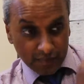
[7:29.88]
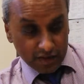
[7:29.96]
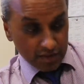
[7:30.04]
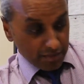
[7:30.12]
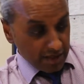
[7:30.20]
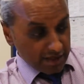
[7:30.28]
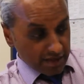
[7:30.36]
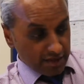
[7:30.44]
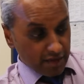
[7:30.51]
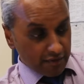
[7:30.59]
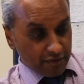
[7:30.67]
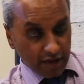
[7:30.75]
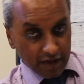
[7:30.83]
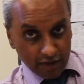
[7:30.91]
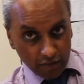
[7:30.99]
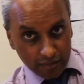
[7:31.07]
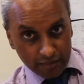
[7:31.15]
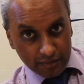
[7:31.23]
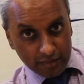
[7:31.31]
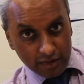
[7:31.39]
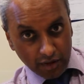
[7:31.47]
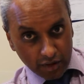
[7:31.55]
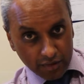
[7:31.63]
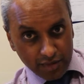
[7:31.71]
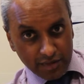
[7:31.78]
The median nerve can not
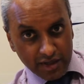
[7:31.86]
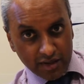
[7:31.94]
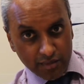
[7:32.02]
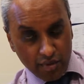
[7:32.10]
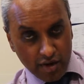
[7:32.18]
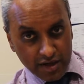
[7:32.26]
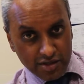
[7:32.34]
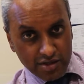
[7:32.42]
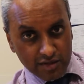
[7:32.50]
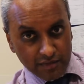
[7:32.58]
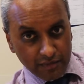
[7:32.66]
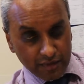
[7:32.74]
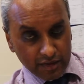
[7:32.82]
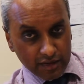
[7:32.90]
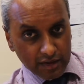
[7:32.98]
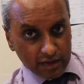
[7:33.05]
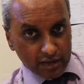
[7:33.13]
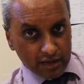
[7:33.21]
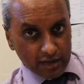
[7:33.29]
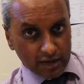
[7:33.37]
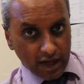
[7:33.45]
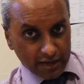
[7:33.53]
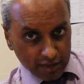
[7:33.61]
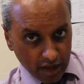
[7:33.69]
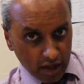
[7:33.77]
only be compressed
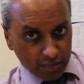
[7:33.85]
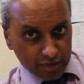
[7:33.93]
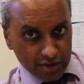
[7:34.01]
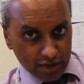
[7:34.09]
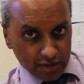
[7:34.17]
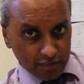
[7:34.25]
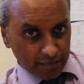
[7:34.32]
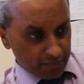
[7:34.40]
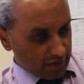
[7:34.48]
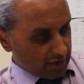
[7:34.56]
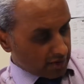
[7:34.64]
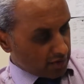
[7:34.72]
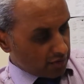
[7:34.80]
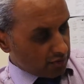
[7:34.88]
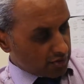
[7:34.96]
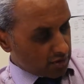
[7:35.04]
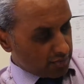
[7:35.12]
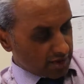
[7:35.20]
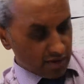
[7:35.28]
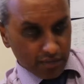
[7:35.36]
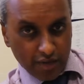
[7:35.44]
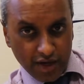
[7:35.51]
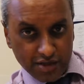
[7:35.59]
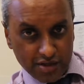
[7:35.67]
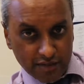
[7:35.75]
at the carpal tunnel, it can also be
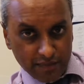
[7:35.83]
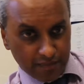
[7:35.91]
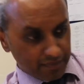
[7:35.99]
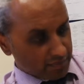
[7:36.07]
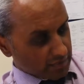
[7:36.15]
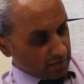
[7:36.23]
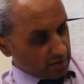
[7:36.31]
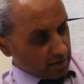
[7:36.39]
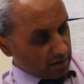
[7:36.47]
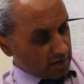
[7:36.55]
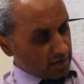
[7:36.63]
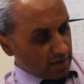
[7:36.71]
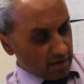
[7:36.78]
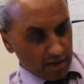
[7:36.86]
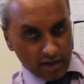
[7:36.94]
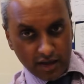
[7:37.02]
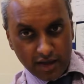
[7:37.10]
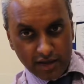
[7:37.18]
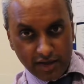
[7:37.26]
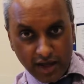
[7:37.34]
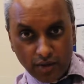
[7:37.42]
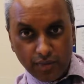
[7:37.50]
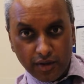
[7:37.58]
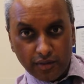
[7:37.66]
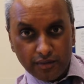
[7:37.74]
compressed in the
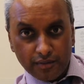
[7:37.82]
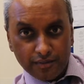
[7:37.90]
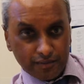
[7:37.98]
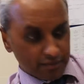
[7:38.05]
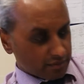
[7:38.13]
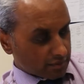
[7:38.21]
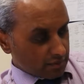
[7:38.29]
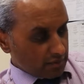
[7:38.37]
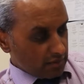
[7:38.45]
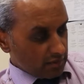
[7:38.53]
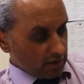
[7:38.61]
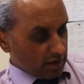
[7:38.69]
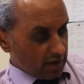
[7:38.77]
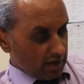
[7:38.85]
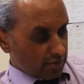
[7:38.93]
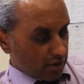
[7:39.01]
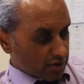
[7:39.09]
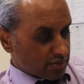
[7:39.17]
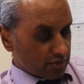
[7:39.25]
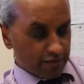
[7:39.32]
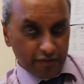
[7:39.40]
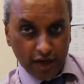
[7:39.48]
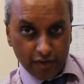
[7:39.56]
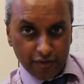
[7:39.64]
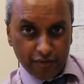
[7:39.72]
elbow. In the proximal
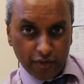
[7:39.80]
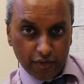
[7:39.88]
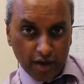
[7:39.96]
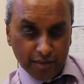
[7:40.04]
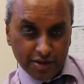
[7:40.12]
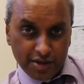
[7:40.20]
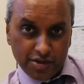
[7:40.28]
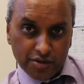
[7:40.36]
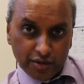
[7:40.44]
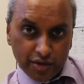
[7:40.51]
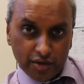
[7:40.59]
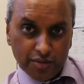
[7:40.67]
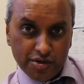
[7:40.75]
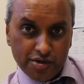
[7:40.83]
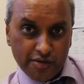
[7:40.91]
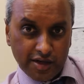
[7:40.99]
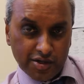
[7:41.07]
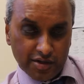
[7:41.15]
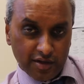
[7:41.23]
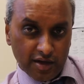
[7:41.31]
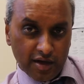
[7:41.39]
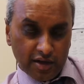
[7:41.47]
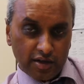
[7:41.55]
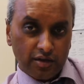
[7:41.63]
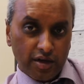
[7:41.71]
forearm and distal humerus region,
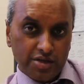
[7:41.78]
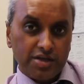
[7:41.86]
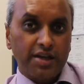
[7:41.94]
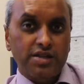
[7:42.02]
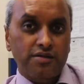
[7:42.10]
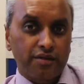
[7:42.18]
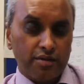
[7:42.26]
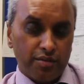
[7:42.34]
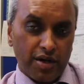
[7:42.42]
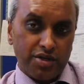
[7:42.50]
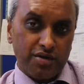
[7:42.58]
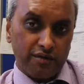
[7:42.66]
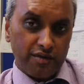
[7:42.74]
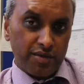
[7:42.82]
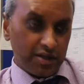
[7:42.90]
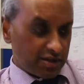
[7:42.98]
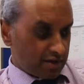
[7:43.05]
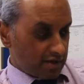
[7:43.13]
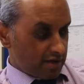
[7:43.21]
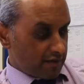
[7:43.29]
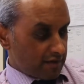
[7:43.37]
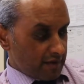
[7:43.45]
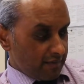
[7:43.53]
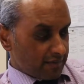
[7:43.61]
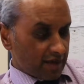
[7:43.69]
there are sites of compression of the median nerve,
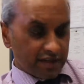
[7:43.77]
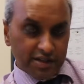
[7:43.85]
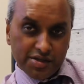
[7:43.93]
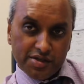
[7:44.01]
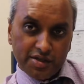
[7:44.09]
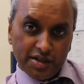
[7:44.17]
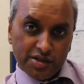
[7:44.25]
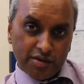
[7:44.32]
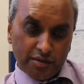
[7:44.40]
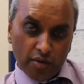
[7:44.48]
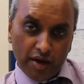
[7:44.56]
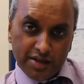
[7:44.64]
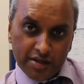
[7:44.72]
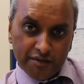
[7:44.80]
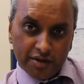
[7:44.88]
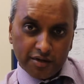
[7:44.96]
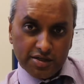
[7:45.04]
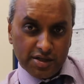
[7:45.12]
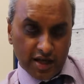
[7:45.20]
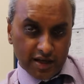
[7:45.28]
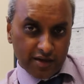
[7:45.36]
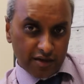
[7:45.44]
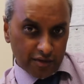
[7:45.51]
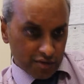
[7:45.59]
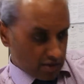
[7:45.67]
and these are quite difficult to
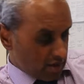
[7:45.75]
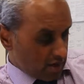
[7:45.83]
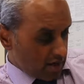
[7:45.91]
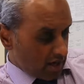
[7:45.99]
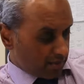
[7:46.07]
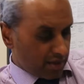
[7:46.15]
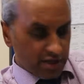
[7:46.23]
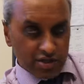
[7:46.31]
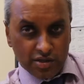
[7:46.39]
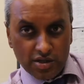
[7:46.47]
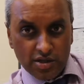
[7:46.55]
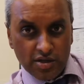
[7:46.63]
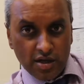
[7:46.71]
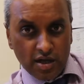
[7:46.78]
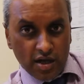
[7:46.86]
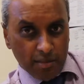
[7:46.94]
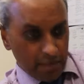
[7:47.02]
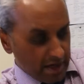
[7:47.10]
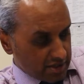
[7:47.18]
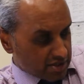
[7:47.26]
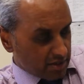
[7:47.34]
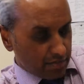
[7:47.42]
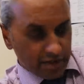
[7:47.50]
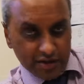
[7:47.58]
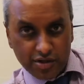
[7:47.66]
diagnose, and patients may
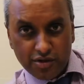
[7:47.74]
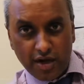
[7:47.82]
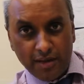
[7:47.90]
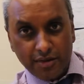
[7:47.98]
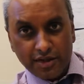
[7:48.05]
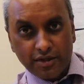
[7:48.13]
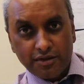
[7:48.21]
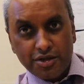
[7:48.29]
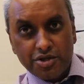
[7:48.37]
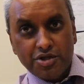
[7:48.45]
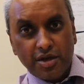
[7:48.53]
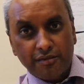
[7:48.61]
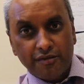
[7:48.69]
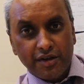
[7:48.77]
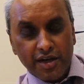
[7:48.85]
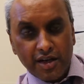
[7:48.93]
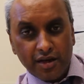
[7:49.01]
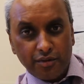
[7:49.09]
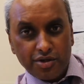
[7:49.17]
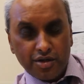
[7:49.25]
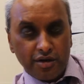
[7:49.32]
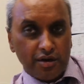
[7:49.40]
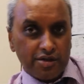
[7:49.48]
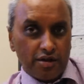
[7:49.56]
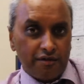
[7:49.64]
simply describe a little discomfort here, which
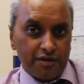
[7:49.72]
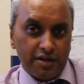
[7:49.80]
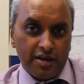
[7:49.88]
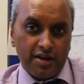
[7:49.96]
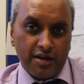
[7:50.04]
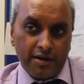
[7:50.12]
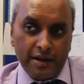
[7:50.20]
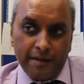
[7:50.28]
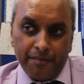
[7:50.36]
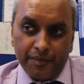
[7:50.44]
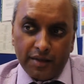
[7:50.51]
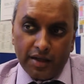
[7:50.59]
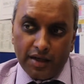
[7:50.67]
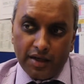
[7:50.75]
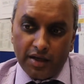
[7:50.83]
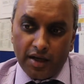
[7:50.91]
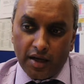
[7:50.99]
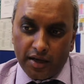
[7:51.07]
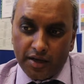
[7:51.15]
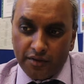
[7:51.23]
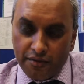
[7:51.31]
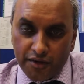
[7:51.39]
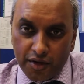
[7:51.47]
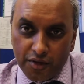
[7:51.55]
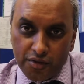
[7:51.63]
is often
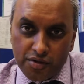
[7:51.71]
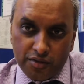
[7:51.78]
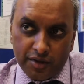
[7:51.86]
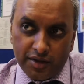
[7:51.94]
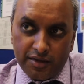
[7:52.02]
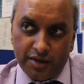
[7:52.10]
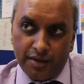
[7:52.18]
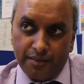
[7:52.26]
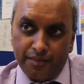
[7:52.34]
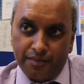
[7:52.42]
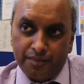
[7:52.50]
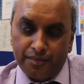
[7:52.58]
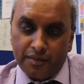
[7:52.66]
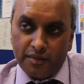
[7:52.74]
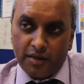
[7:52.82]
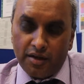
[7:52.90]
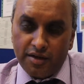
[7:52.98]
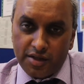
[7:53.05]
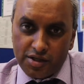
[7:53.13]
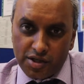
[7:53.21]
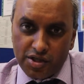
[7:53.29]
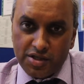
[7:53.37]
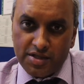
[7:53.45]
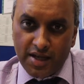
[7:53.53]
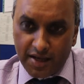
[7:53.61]
confused with things such
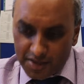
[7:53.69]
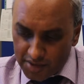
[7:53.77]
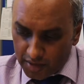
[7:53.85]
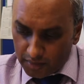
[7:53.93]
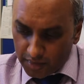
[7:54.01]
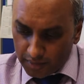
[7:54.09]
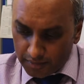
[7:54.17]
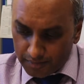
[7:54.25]
as tennis elbow.